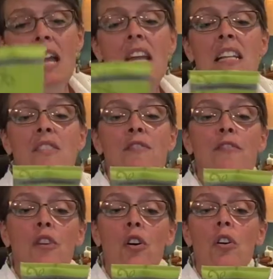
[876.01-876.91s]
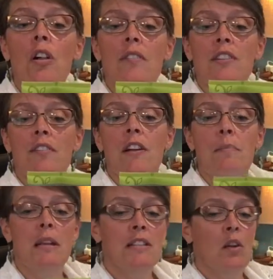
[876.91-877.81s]
It is full of different
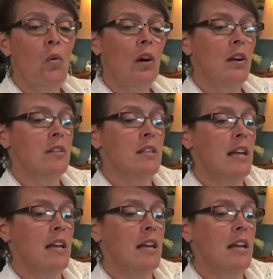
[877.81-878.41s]
amazing oils.